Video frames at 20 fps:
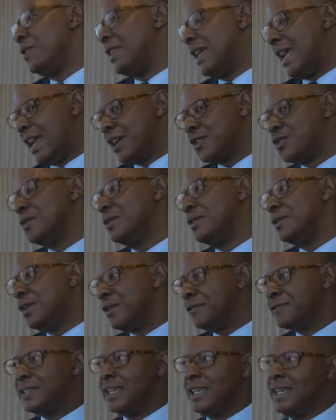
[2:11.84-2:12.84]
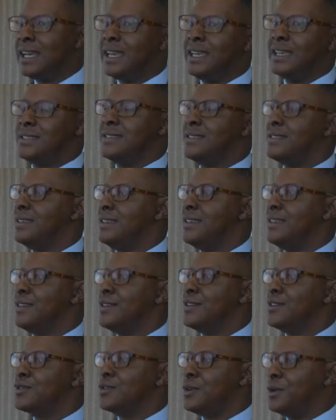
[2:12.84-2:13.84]
Who the actual off-taker is.
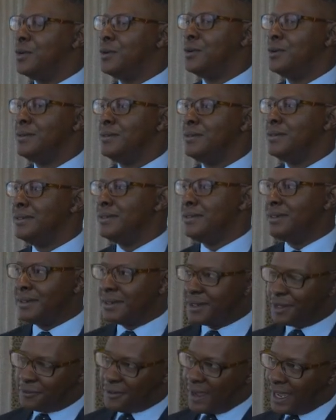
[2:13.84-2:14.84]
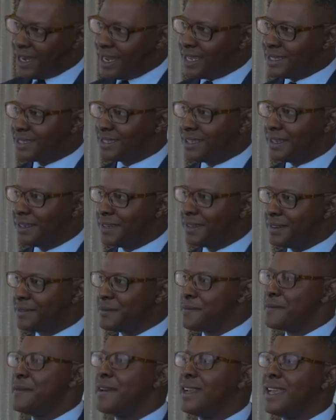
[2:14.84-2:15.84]
So, financier
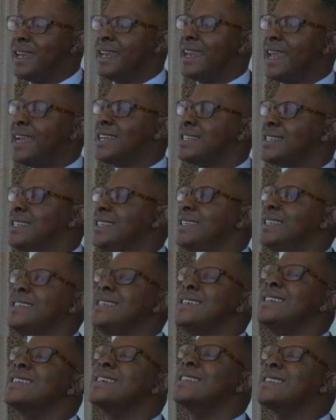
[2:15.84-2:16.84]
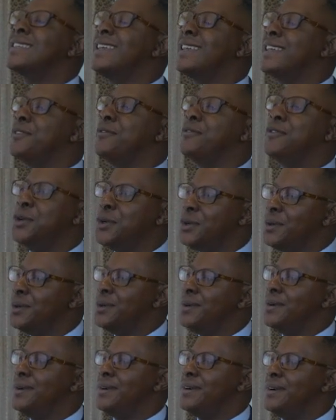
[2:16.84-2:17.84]
can actually just take a view
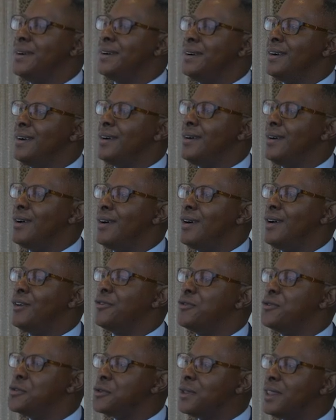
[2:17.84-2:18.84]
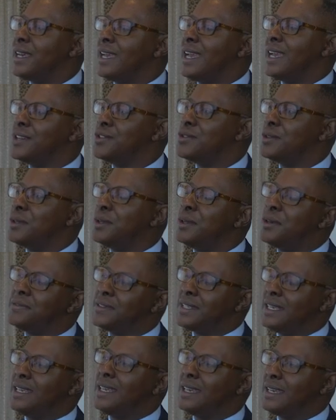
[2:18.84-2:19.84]
of who the actual
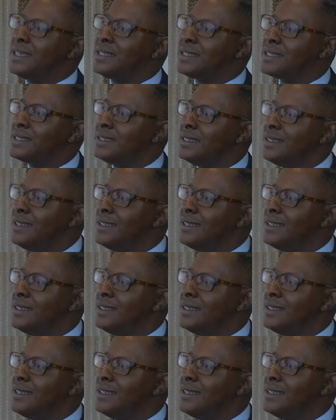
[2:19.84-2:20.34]
off-taker is.